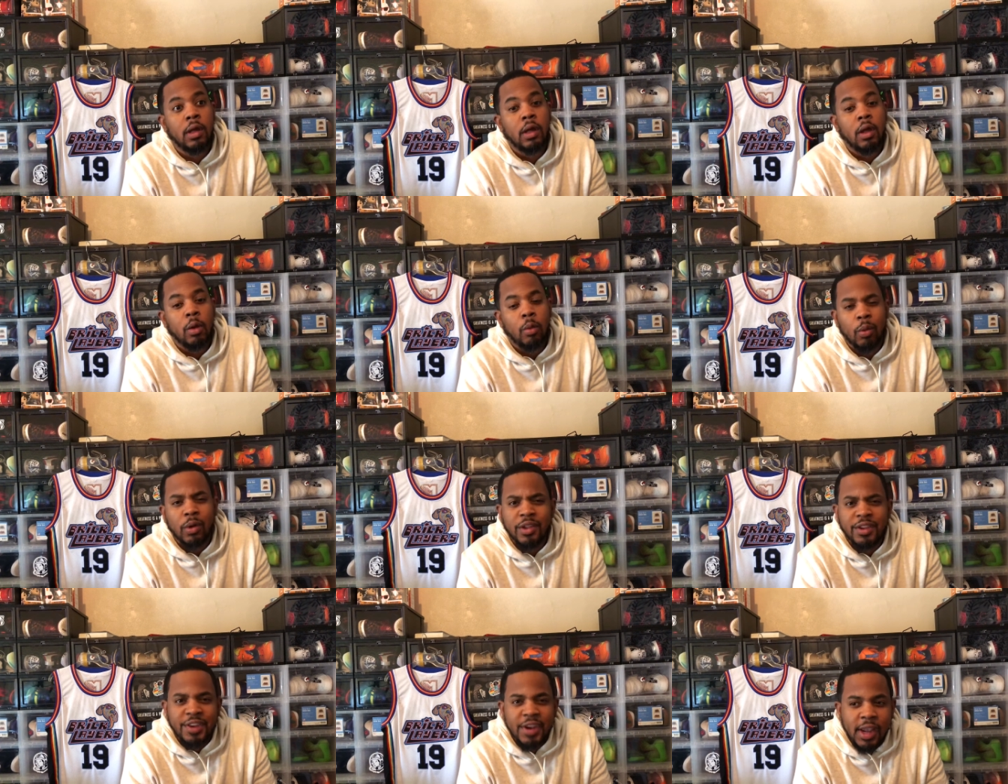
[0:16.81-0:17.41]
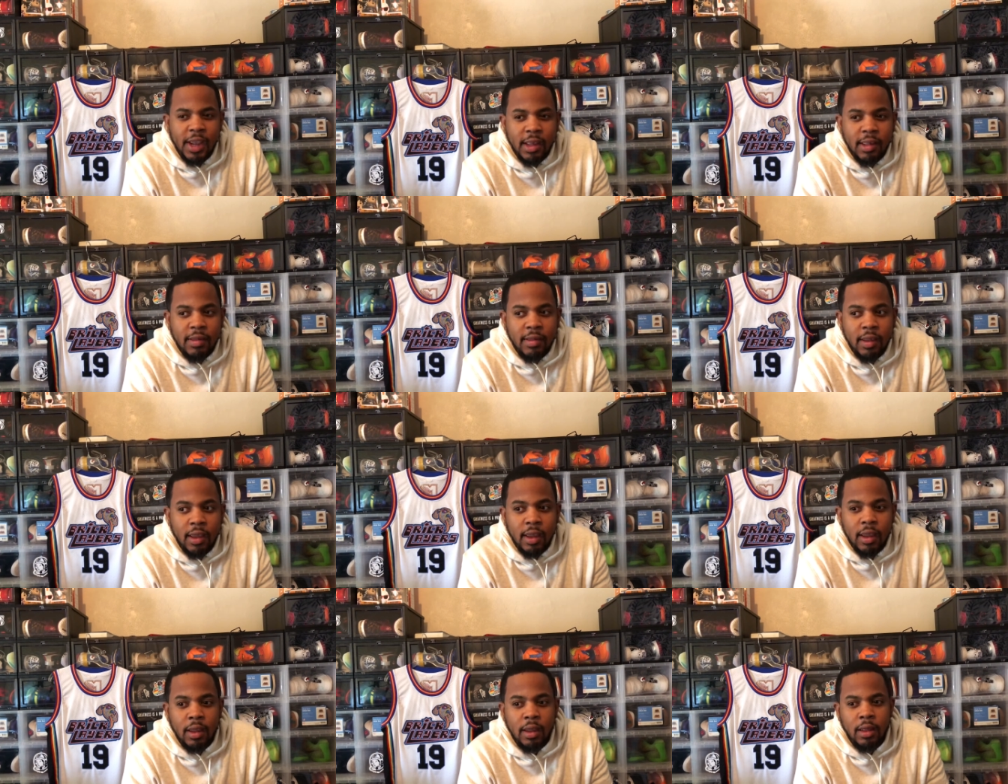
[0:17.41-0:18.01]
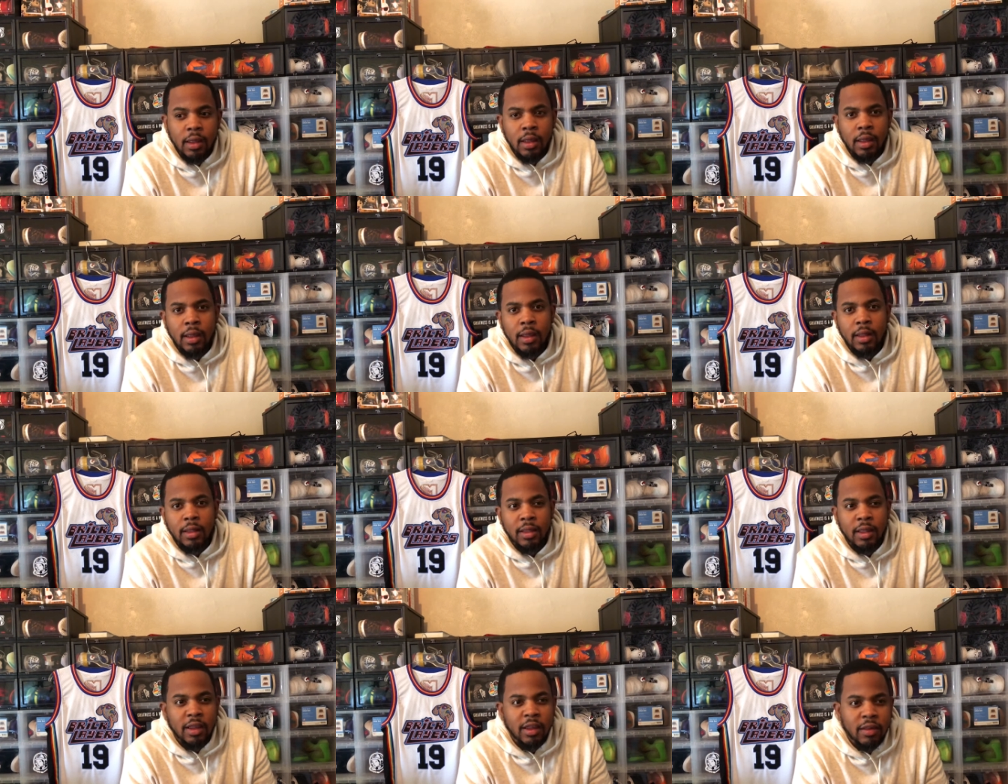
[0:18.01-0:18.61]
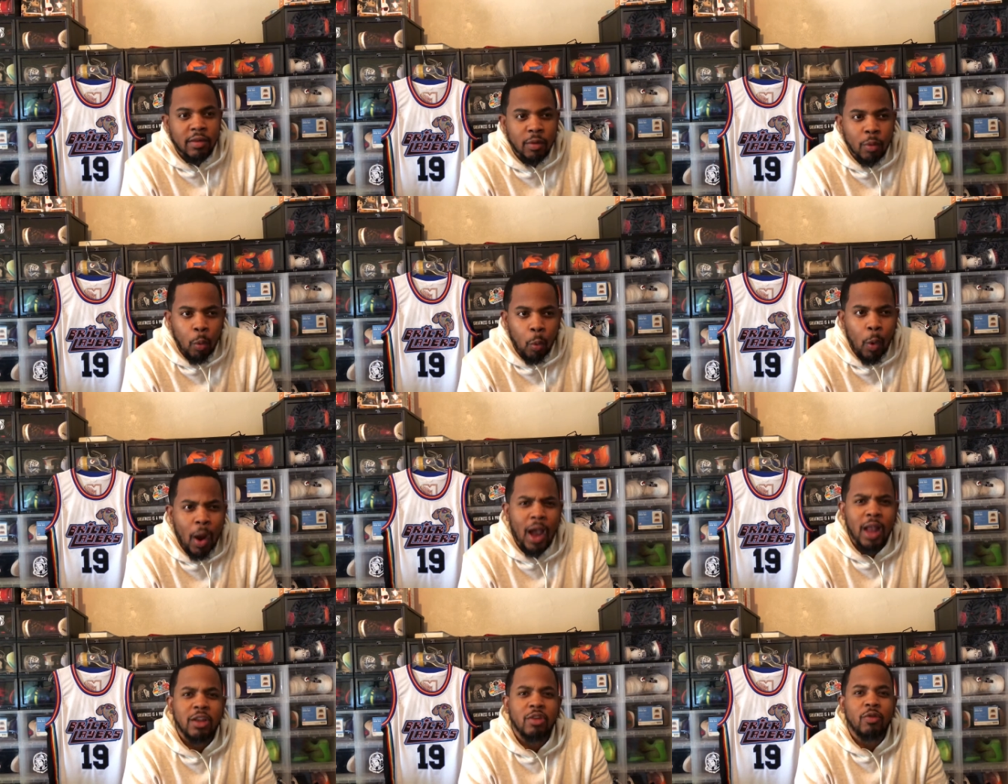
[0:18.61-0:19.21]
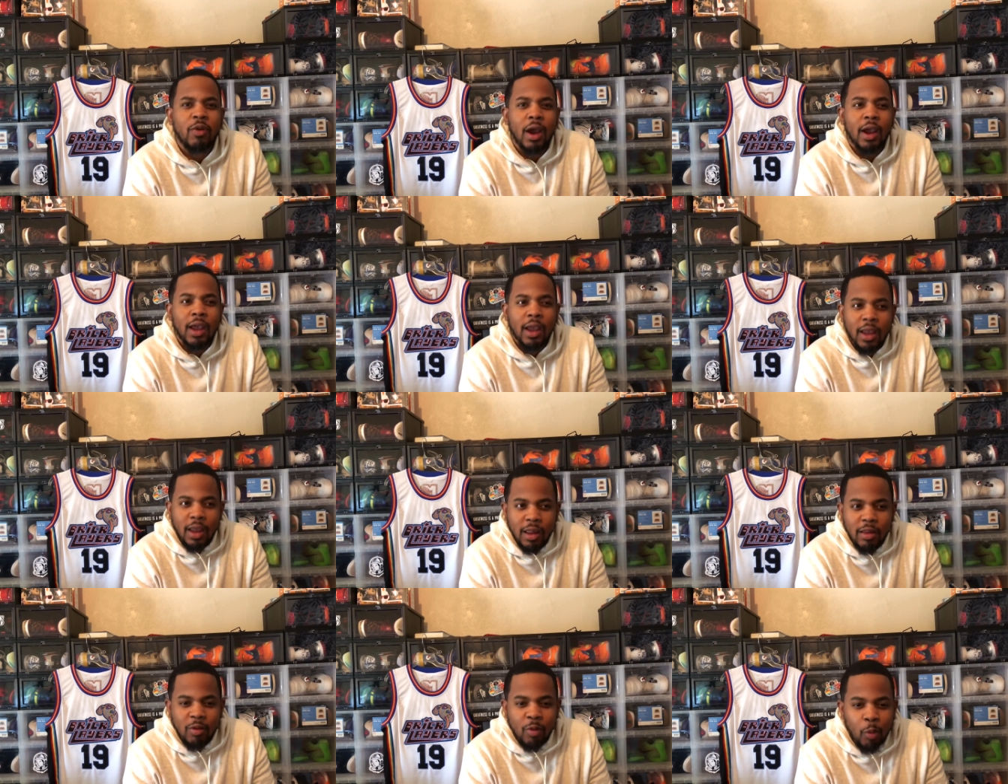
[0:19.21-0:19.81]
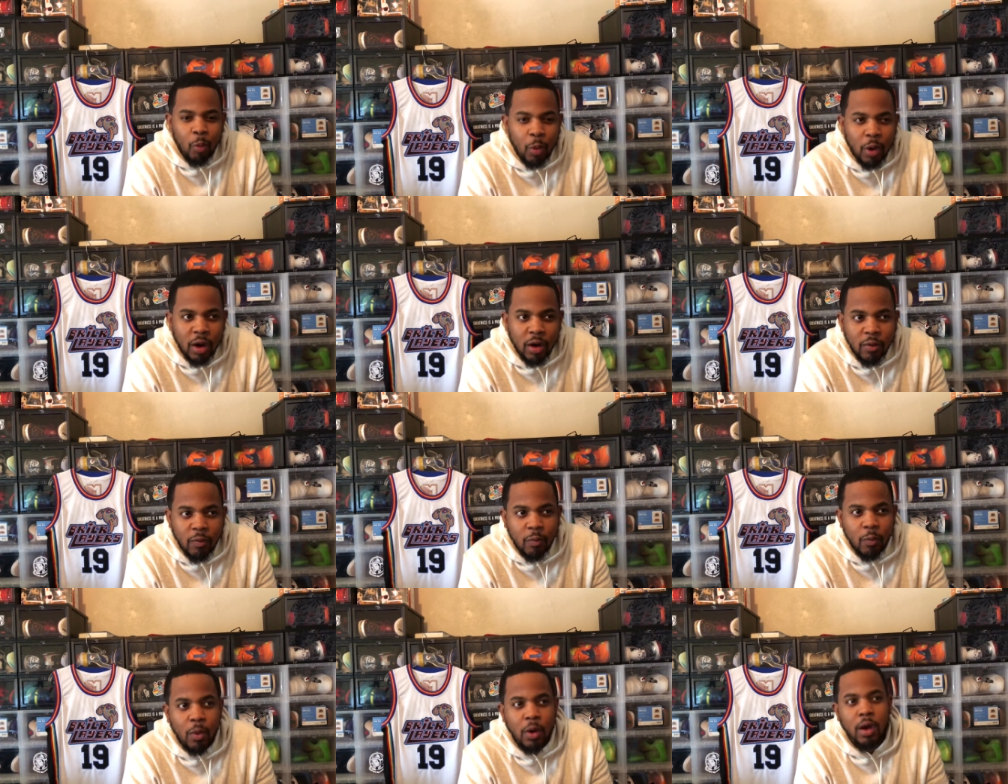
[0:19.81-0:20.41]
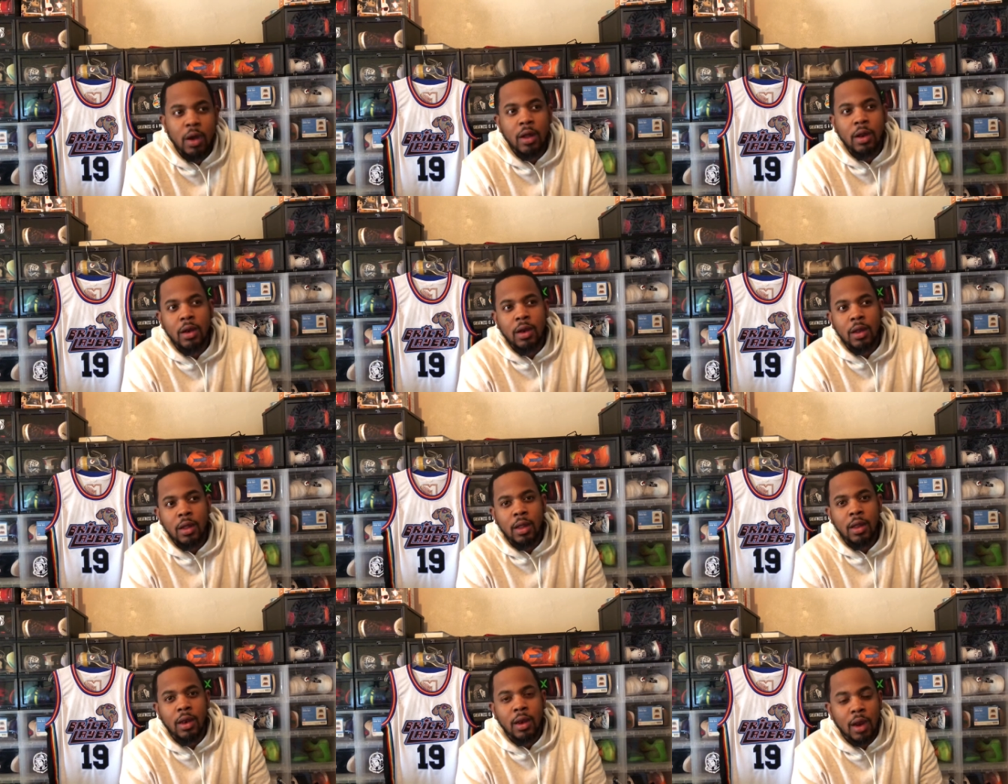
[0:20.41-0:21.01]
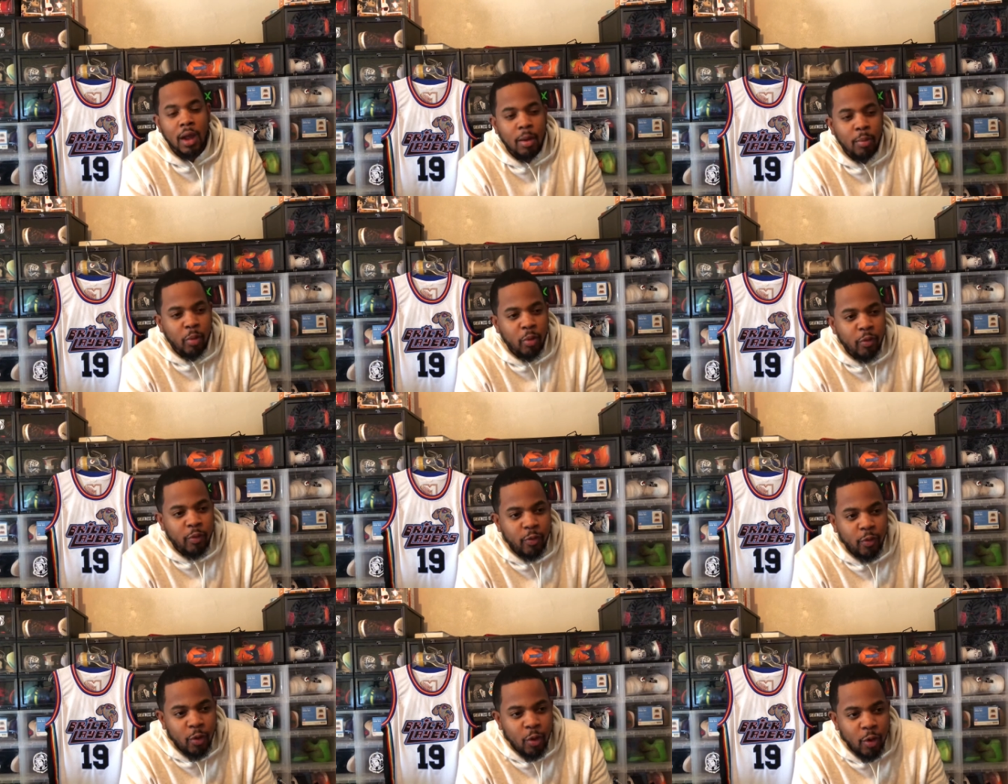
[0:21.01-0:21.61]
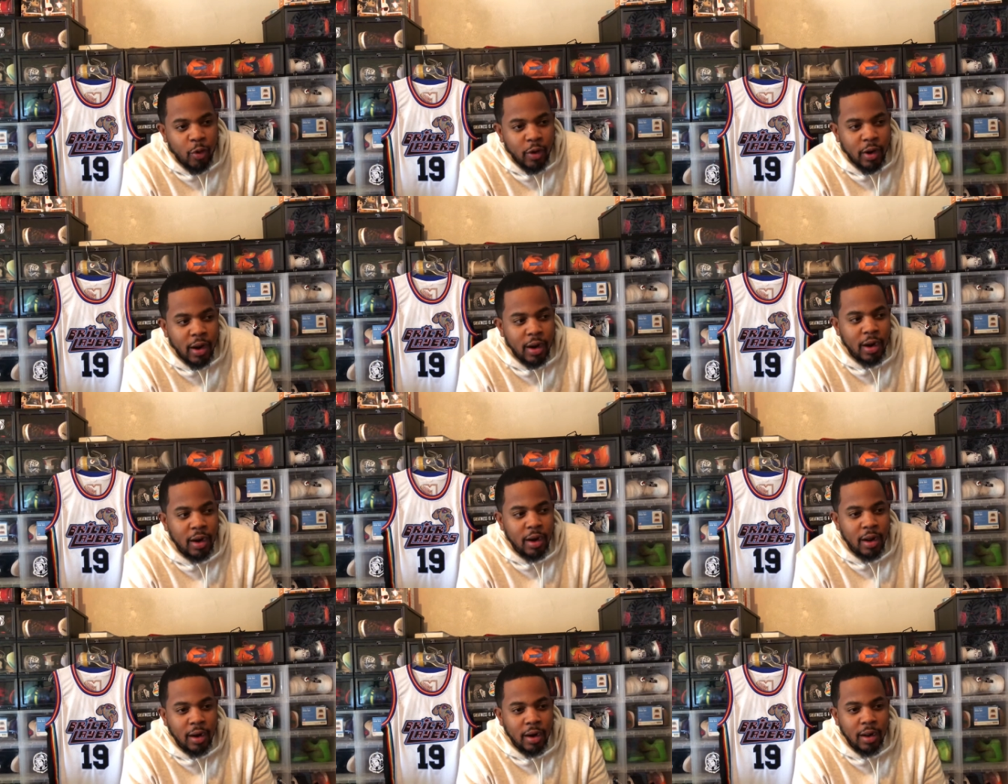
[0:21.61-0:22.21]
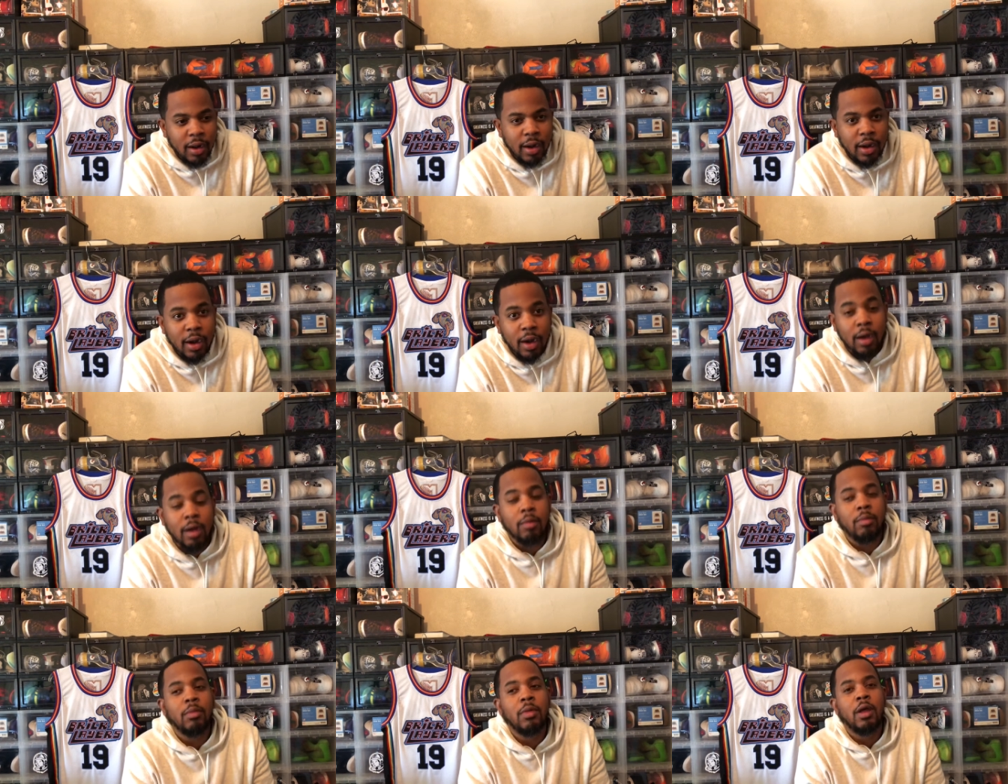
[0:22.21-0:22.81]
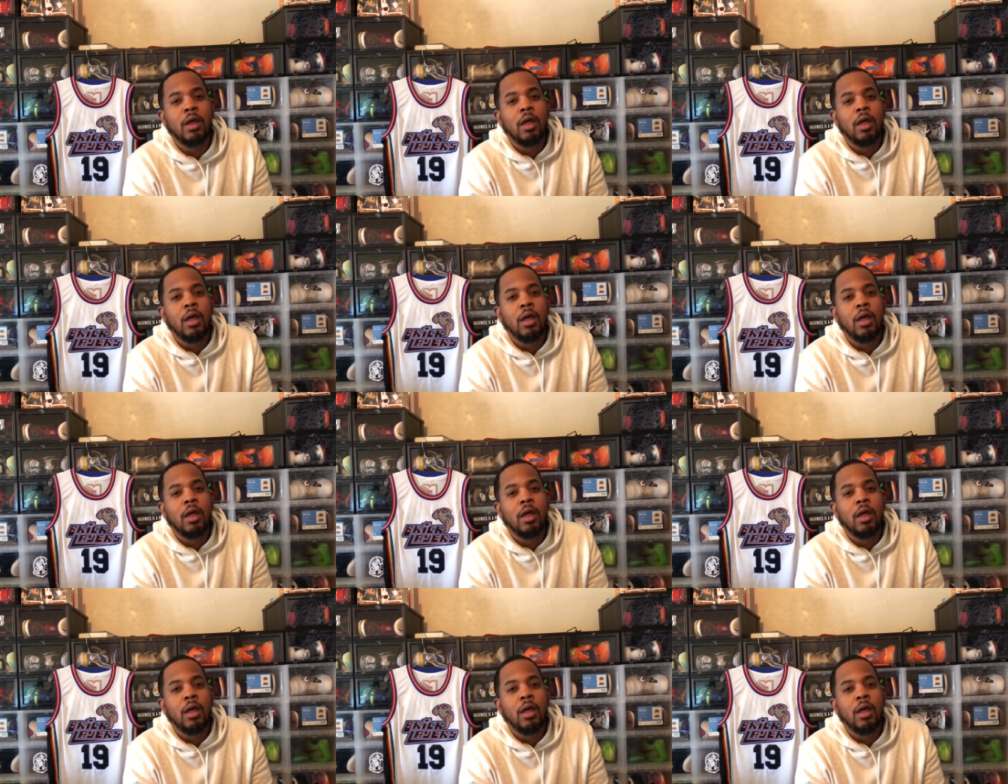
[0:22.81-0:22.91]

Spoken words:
What Jay say? This watch right here is a one of one. None before it, none to come.